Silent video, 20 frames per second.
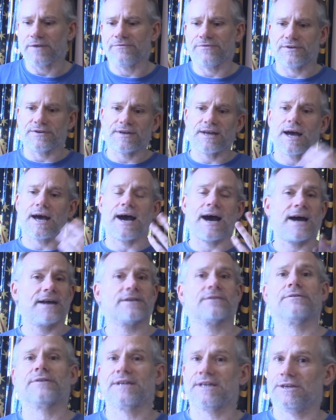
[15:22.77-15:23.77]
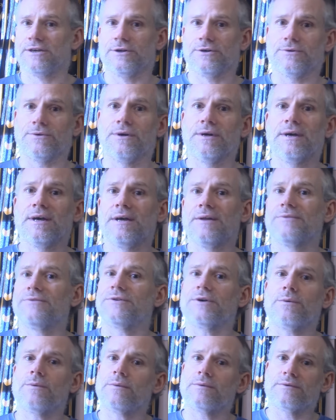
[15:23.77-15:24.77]
If they're not honoring you,
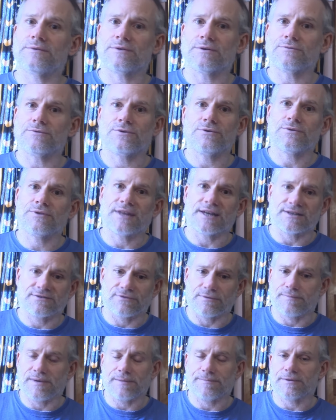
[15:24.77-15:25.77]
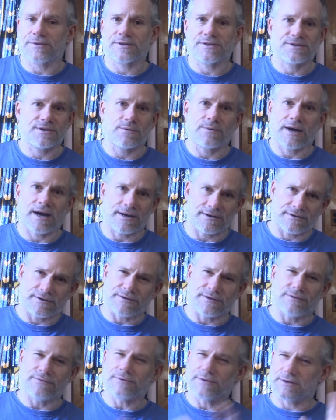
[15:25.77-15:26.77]
don't don't do things for people that don't honor
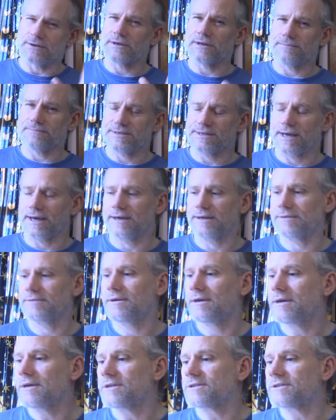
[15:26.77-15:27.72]
you. You know what I'm saying?